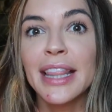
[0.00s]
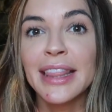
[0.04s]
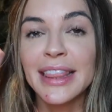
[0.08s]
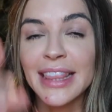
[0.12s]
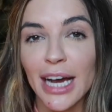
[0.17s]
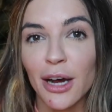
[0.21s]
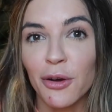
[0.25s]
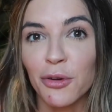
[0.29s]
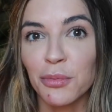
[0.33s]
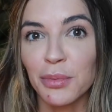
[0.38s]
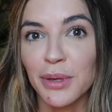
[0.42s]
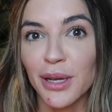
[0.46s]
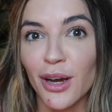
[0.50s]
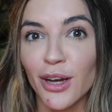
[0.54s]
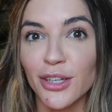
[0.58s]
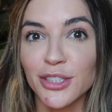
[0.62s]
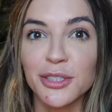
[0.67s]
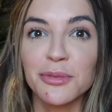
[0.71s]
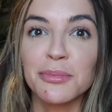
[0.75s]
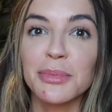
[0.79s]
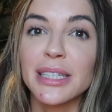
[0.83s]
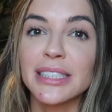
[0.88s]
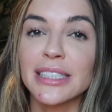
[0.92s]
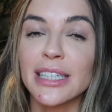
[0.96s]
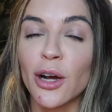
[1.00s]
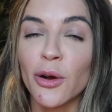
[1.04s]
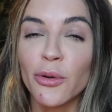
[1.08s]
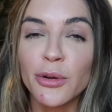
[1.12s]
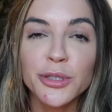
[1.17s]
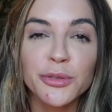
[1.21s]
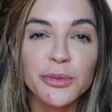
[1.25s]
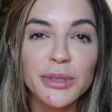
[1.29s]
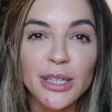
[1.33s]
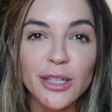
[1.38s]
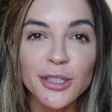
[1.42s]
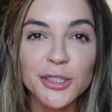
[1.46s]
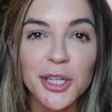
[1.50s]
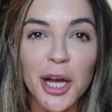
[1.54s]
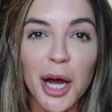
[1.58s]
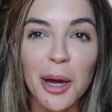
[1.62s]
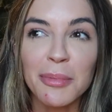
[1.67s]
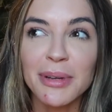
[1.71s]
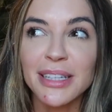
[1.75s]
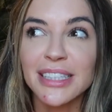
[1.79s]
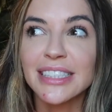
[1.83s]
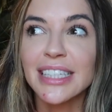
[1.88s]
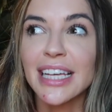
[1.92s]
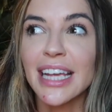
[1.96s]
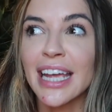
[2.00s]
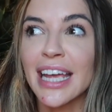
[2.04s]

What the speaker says: that would be awesome, because I always read those comments